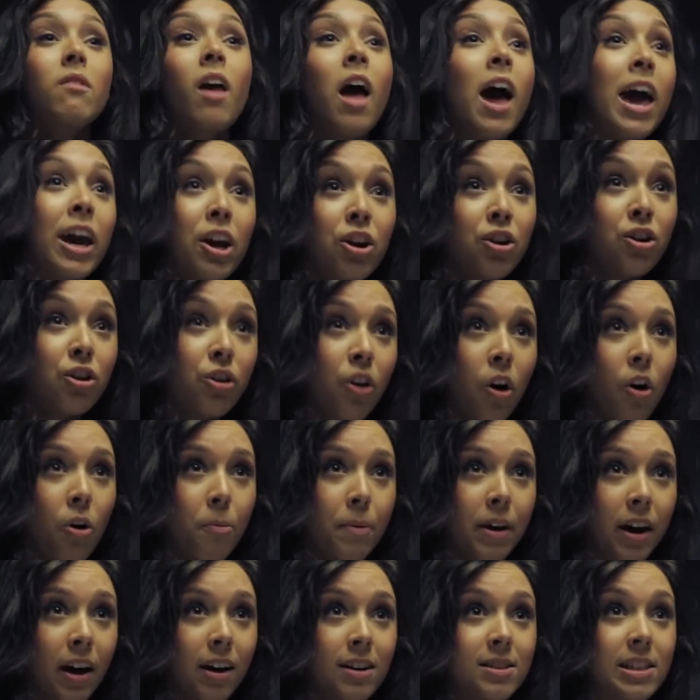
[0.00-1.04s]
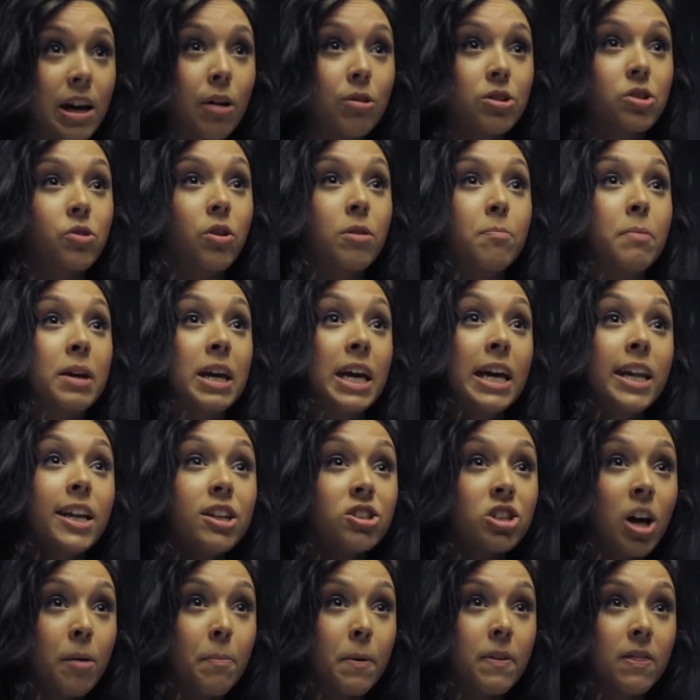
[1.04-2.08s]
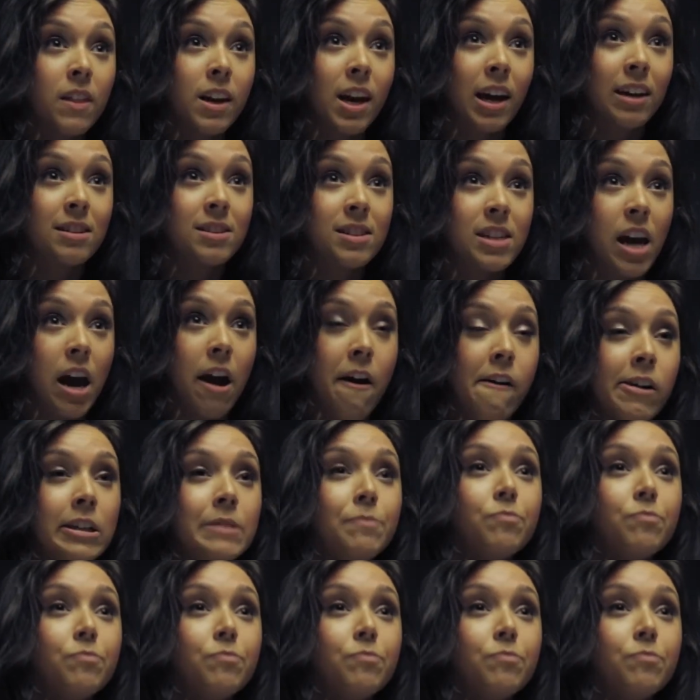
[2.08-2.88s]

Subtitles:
I couldn't go because I was going bikini shopping the next day.